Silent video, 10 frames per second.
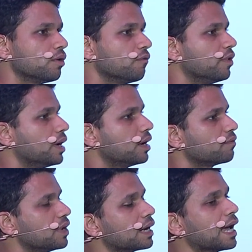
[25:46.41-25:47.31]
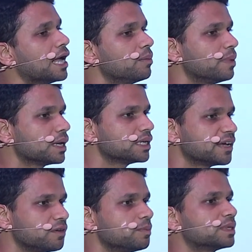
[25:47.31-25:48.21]
where we are helping
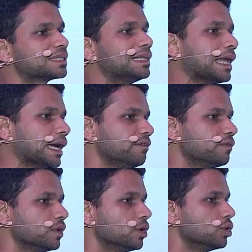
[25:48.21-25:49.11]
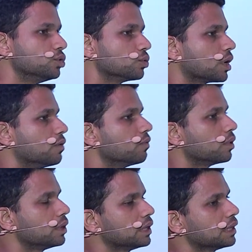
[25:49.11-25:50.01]
developers live to
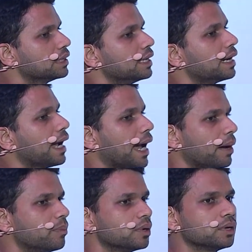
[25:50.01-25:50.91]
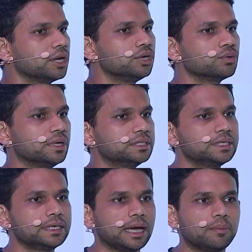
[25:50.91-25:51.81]
convert their app into
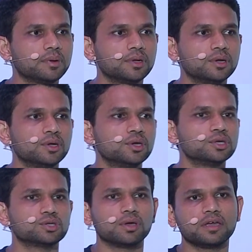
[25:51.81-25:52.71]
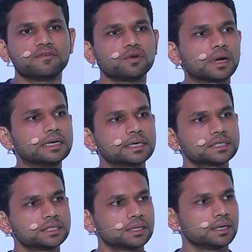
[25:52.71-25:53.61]
instant app. So if you are
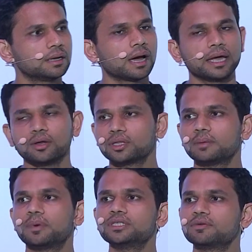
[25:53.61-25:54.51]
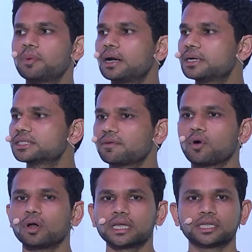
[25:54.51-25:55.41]
interested, I know that a bunch of partners have
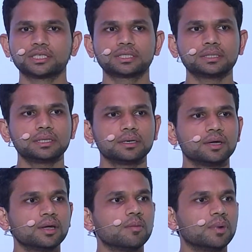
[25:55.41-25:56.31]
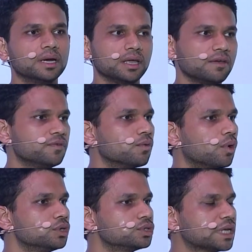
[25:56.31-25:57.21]
already registered, but if you
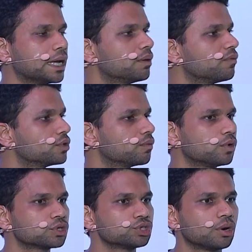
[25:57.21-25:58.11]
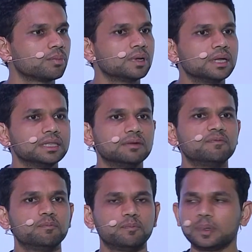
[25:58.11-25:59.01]
want to sign up for the workshop, then
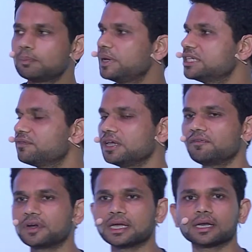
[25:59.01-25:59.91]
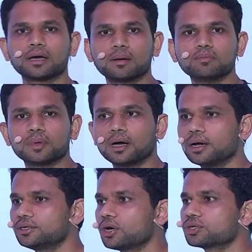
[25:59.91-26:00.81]
please feel free and come
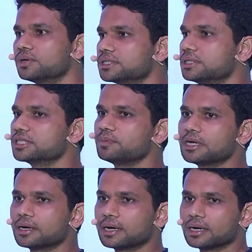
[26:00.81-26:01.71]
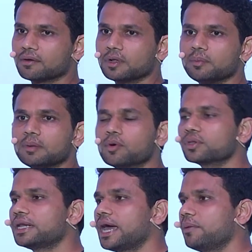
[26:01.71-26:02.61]
talk to us in the speaker area. We'll be more
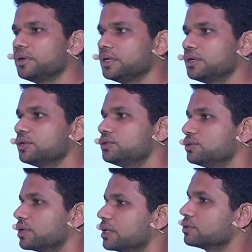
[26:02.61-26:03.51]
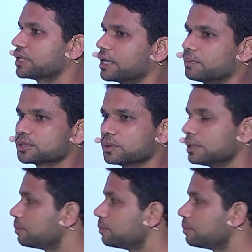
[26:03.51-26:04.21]
than happy to get you signed up as well.